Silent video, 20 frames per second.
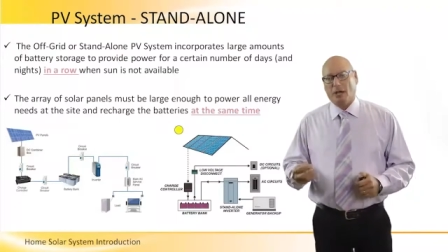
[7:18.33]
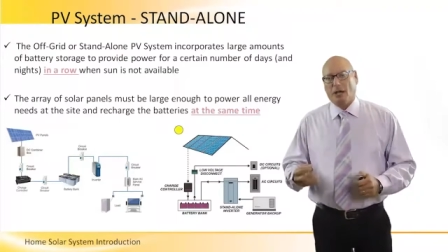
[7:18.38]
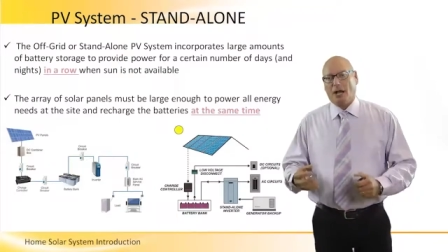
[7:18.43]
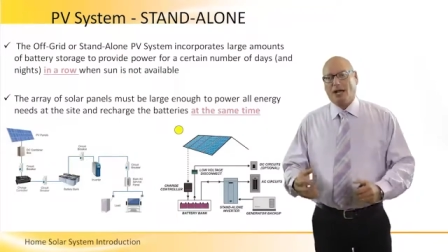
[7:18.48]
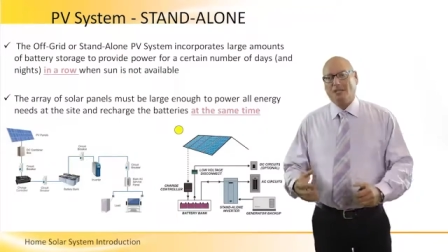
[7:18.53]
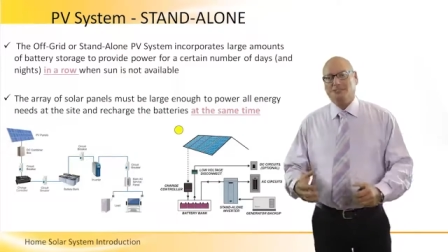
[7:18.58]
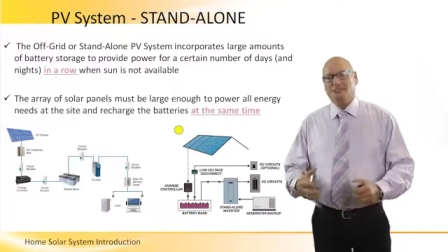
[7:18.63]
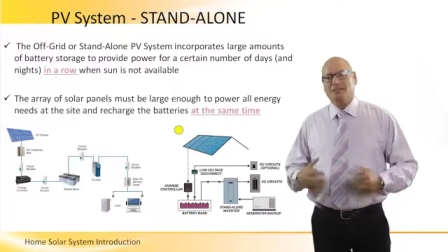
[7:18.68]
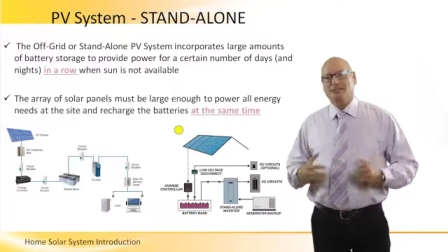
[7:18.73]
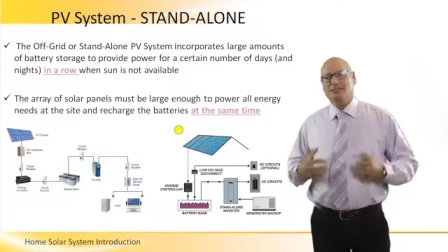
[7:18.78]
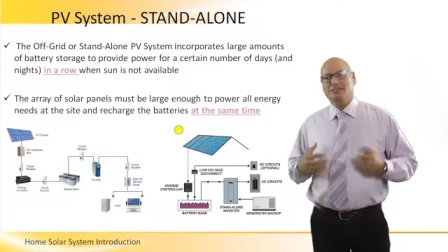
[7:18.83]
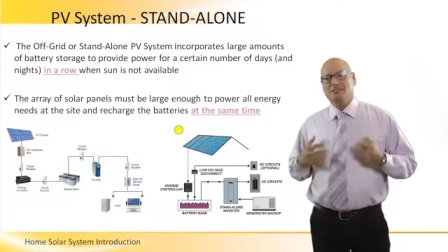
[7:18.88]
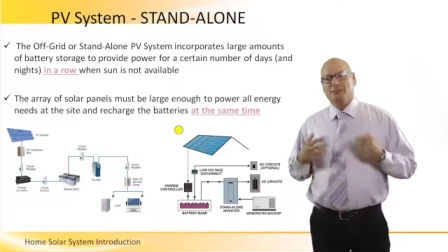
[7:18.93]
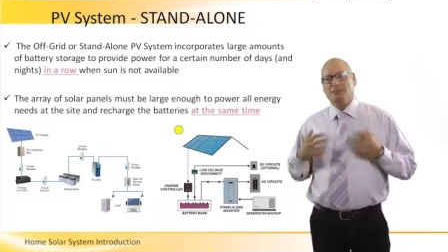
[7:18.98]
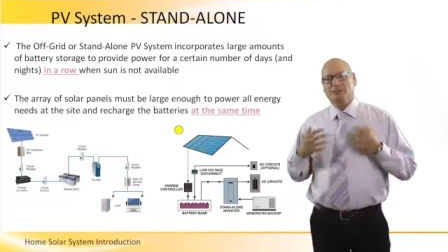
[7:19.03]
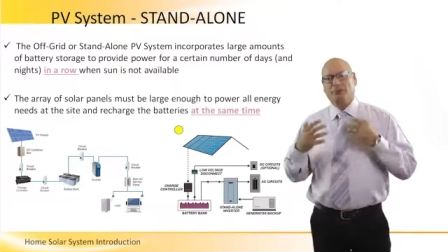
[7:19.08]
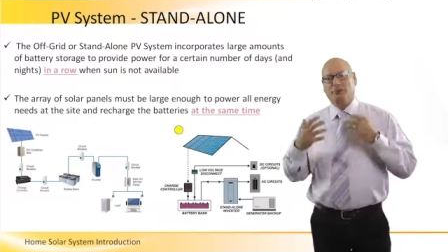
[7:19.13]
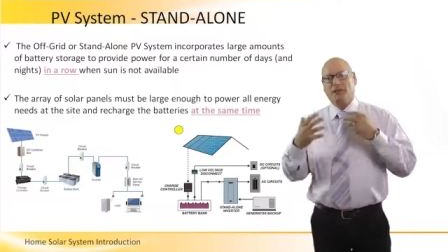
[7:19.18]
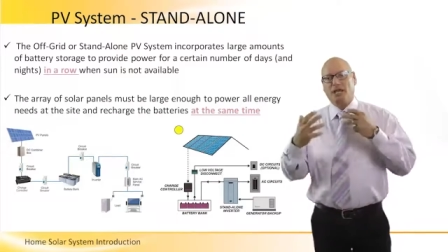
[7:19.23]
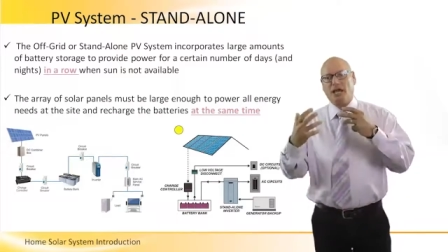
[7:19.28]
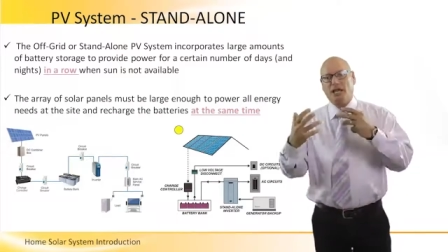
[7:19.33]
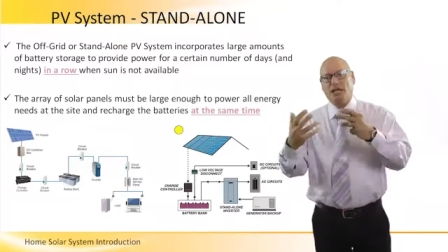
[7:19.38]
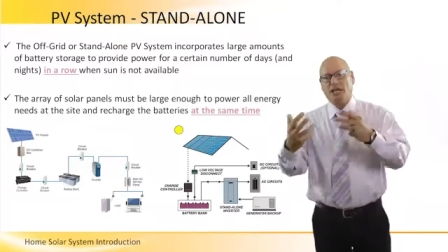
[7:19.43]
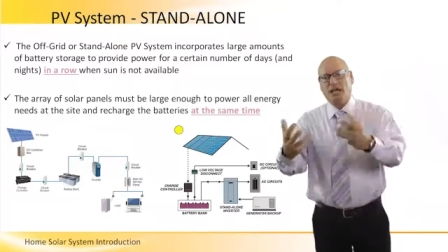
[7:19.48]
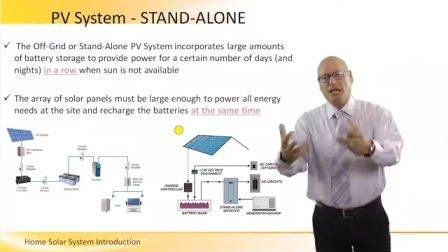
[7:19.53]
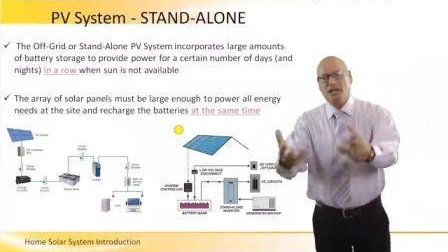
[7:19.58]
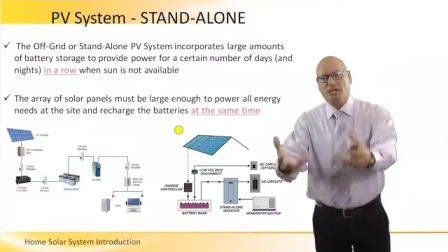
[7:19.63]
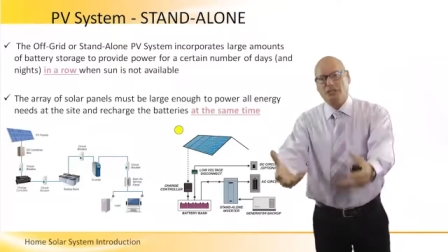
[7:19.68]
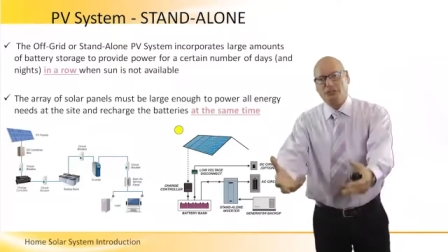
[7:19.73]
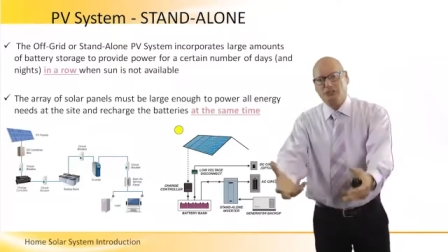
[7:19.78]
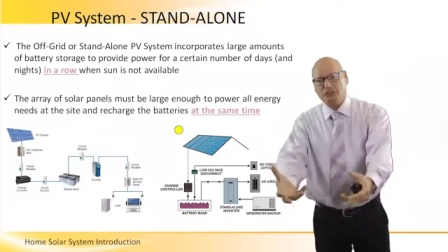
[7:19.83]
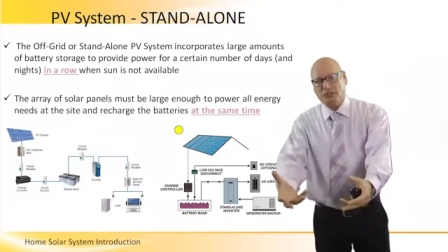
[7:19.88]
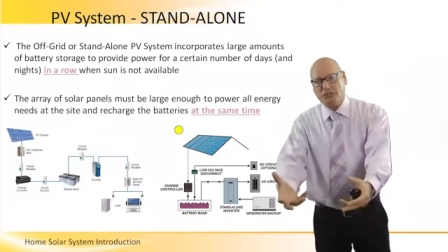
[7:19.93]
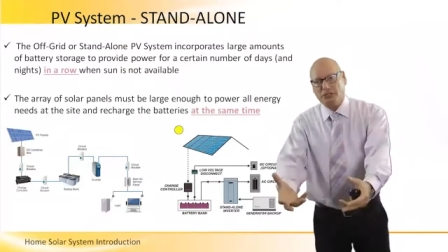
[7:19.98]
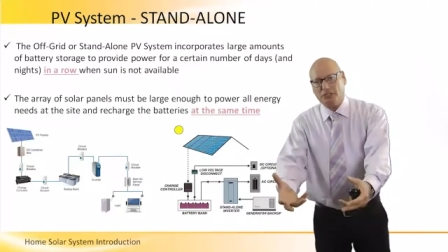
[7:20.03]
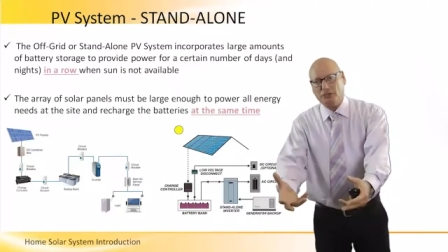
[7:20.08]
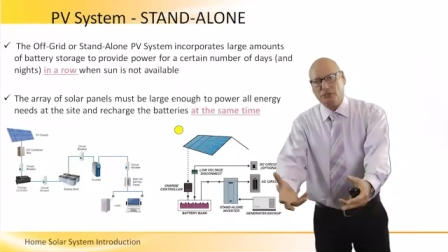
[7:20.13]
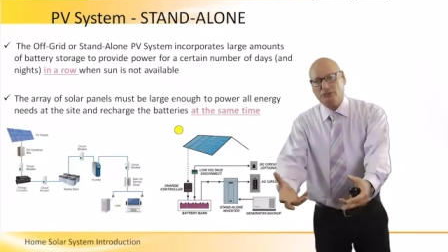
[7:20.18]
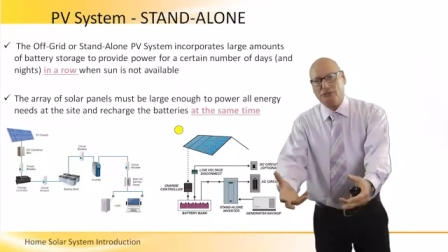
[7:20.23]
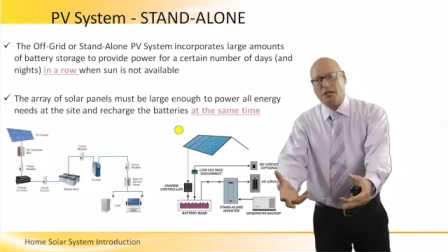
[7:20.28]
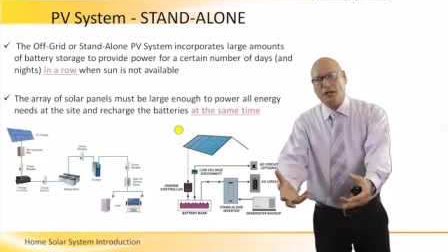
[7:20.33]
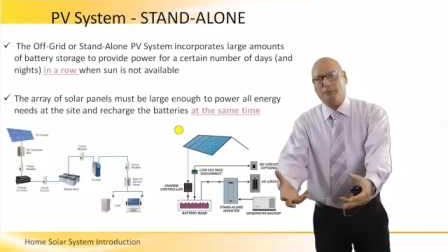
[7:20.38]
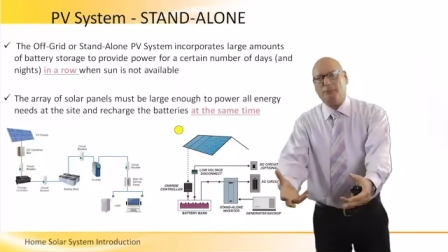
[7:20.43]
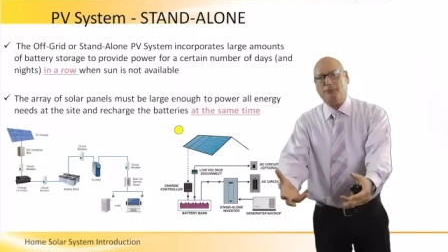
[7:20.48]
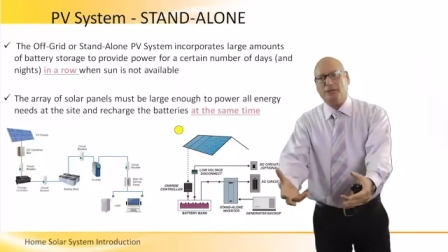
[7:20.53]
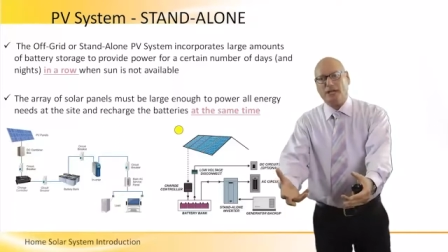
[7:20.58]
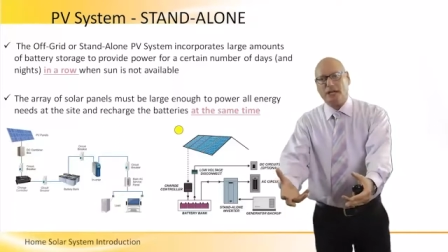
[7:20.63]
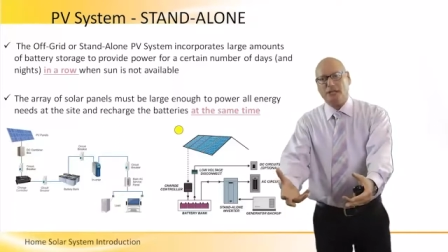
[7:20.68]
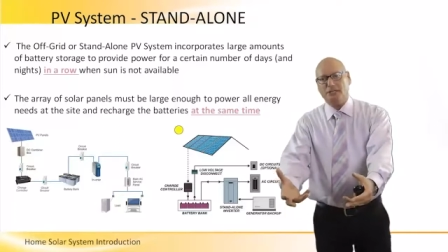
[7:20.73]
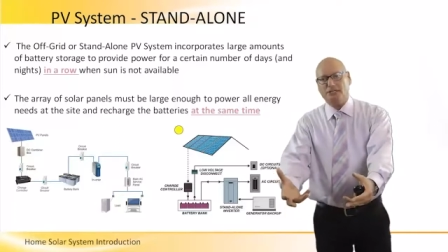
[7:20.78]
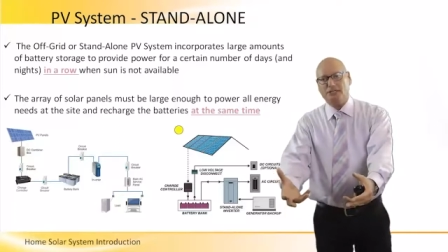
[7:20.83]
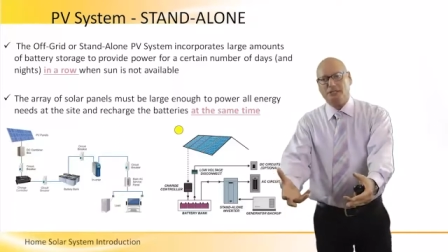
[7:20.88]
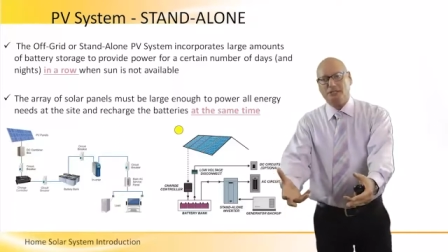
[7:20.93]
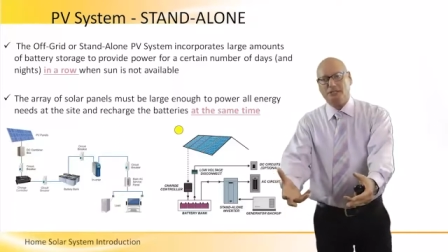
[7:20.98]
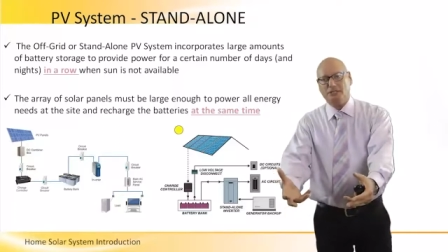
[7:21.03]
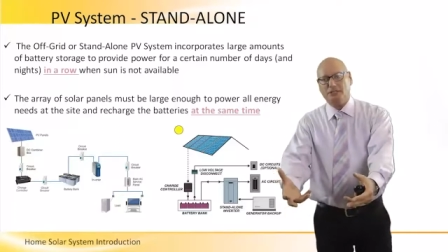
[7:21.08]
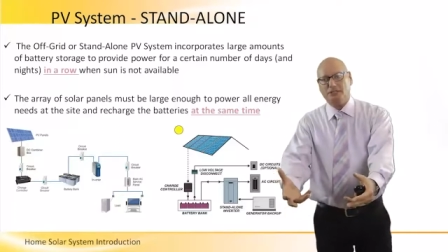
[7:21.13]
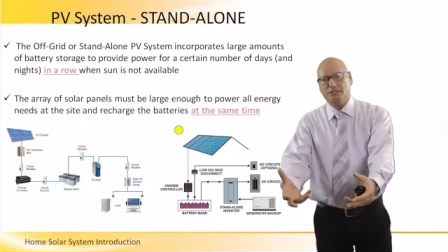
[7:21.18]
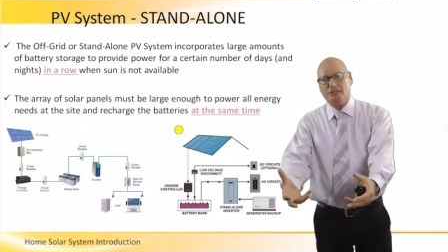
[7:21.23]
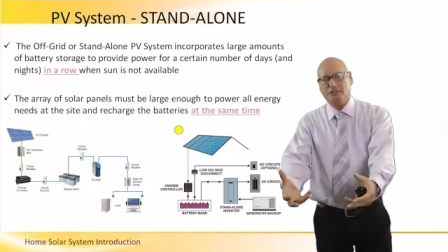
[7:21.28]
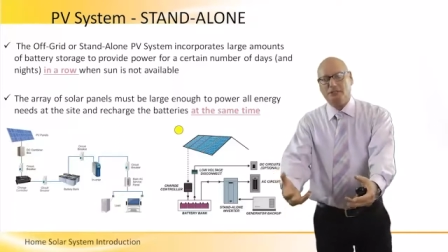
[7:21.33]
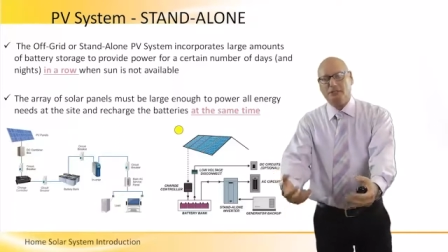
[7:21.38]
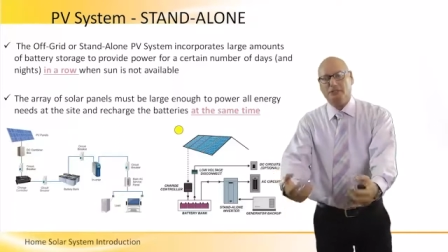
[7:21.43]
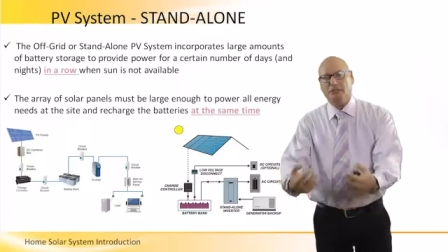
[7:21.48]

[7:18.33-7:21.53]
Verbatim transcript: As I supply energy to the appliances,